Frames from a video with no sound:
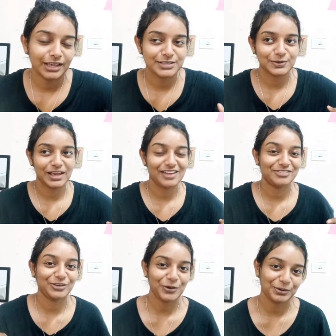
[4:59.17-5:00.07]
So I have
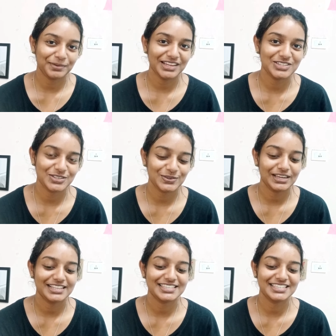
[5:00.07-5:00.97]
talked much. So
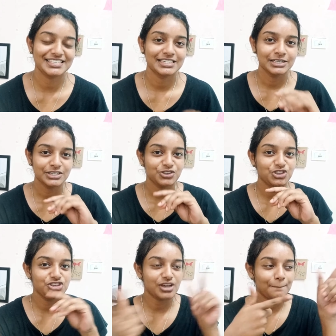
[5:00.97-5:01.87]
let's
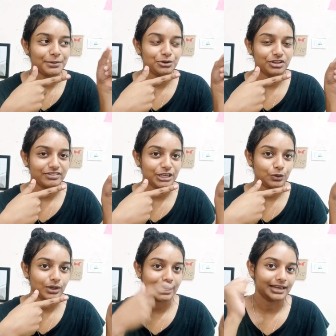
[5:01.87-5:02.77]
jump into the
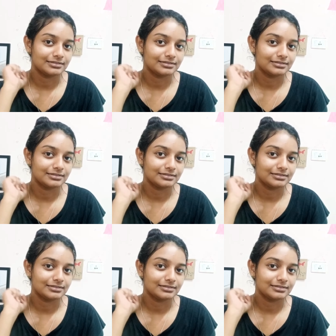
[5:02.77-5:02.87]
video again.